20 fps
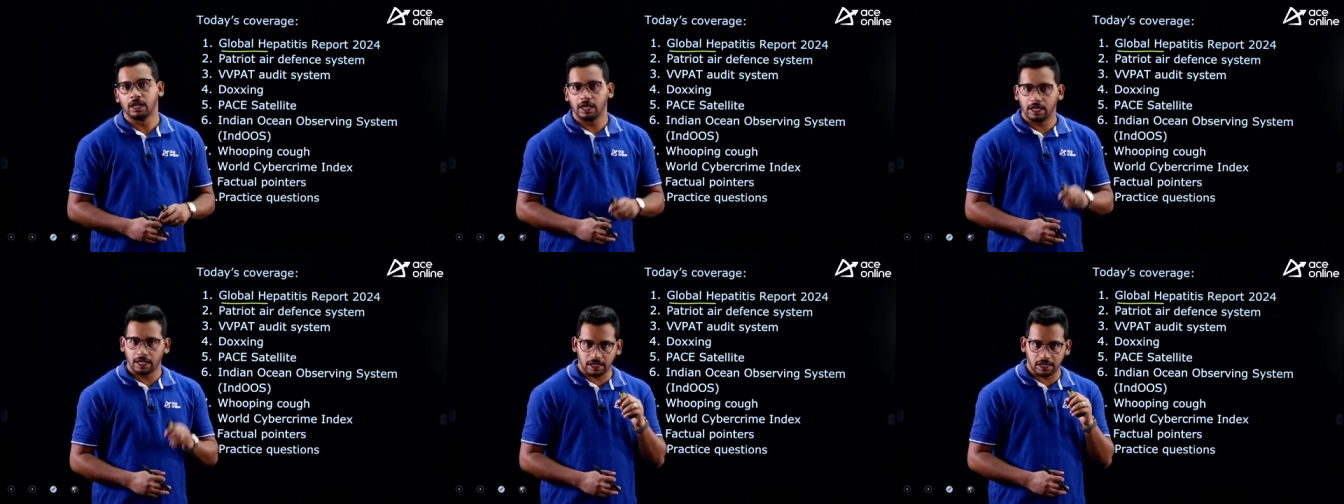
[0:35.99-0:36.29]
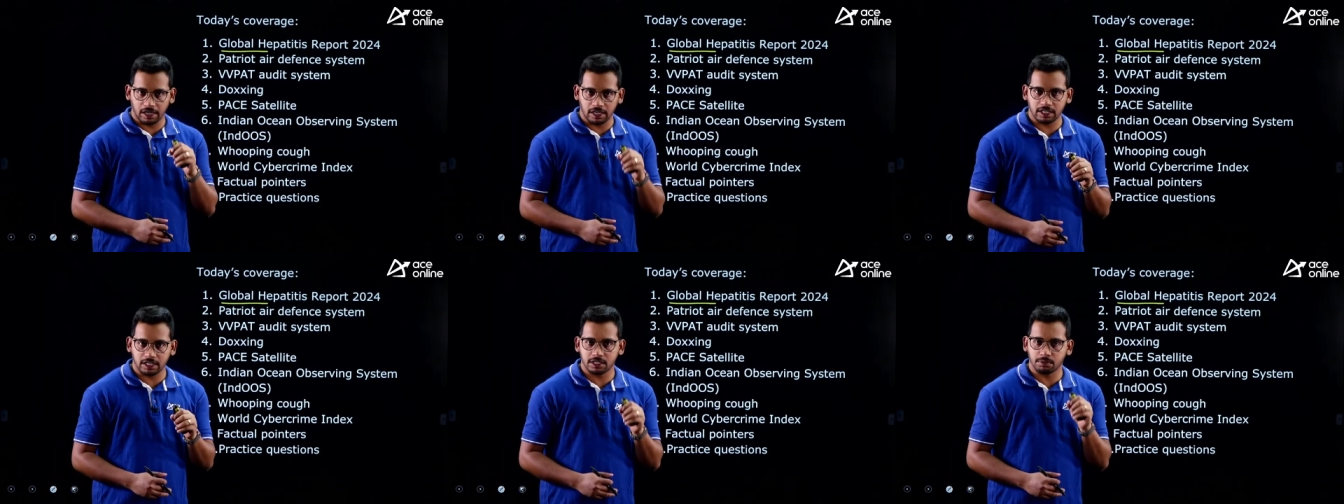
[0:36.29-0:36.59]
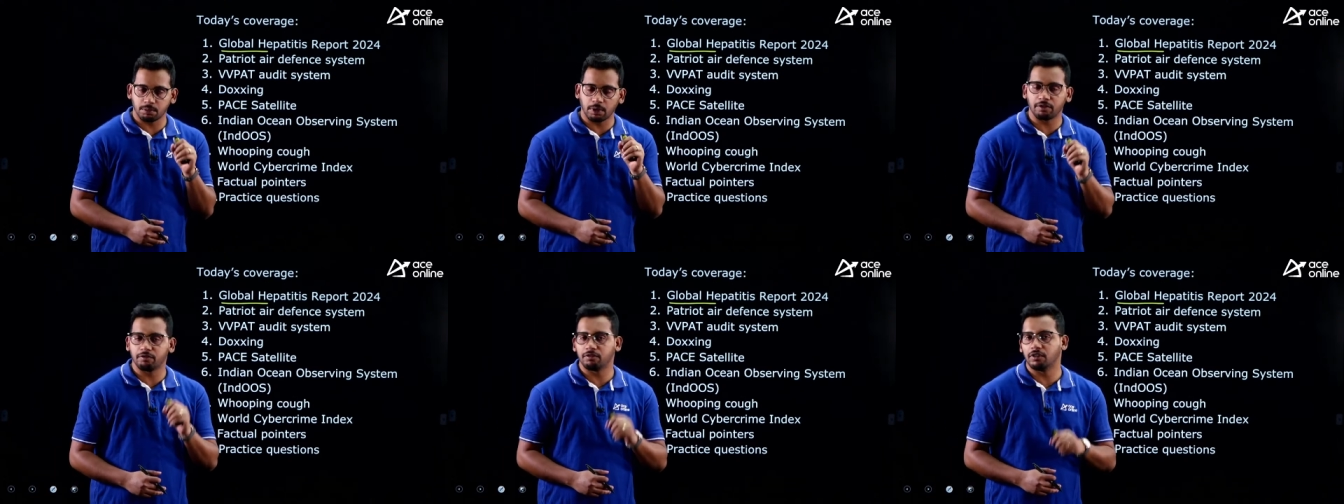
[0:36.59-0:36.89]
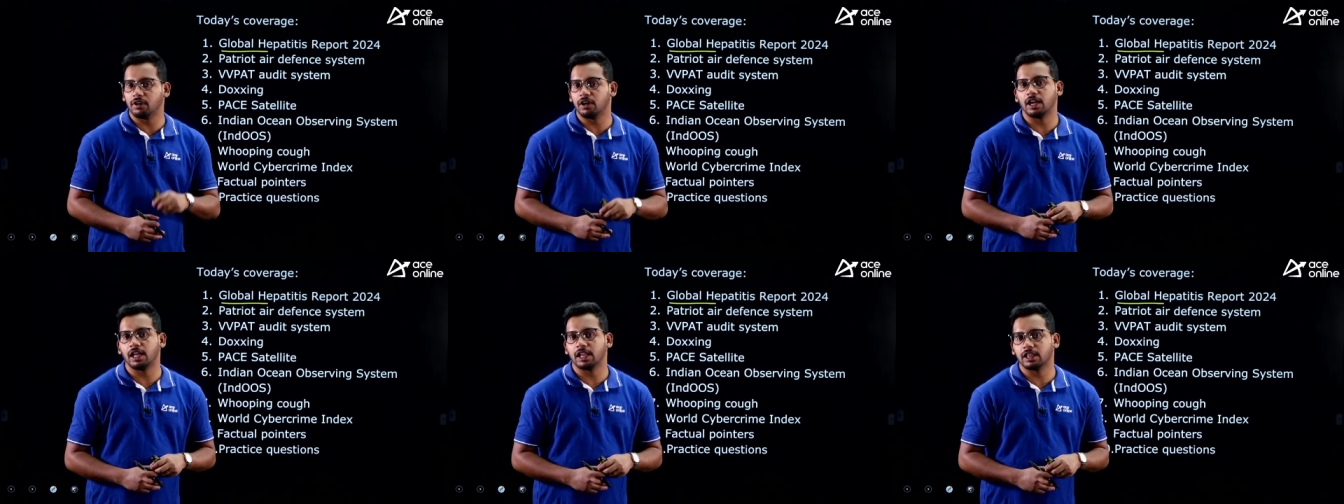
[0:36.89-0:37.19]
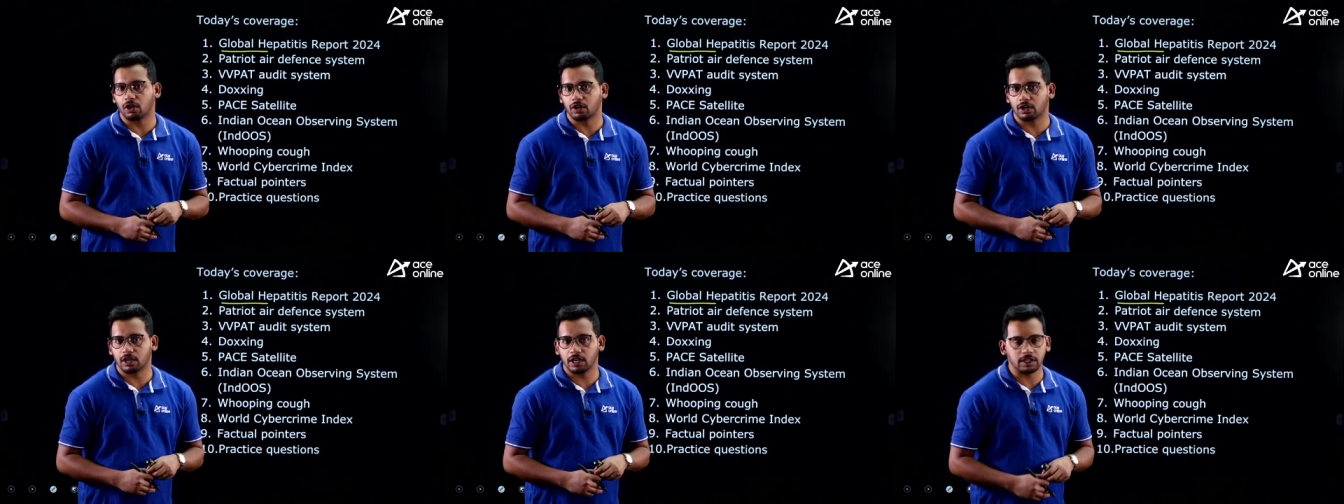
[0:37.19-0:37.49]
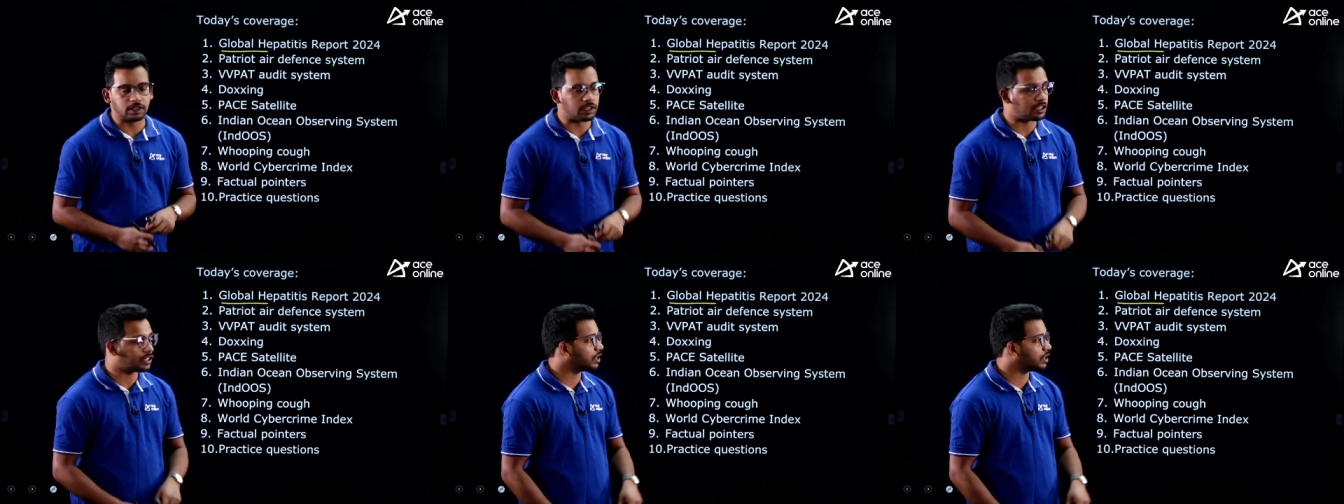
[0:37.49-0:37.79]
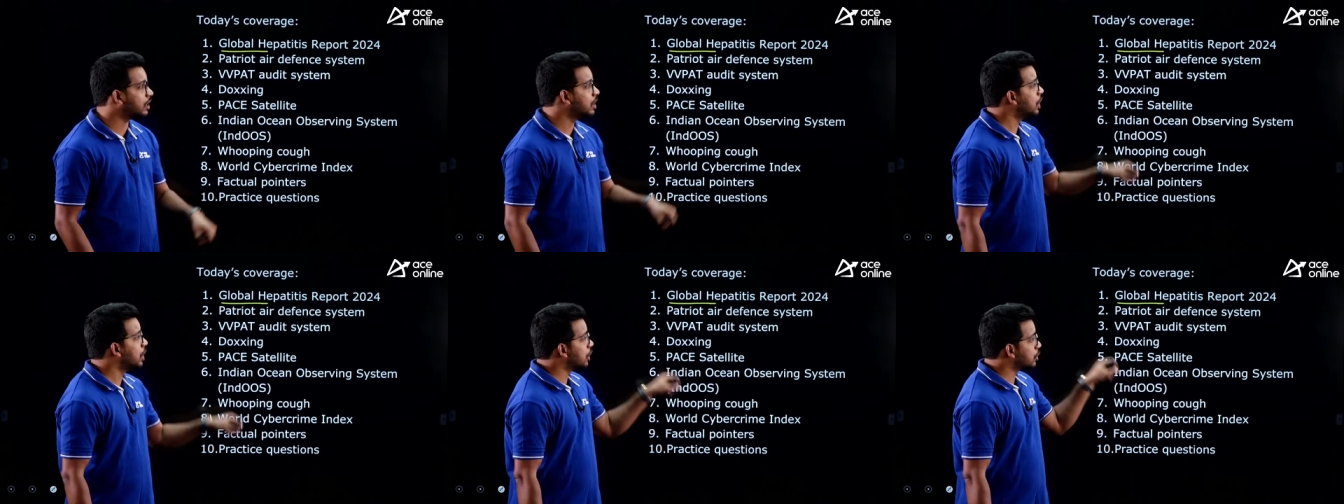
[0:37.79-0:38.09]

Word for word: released by World Health Organization.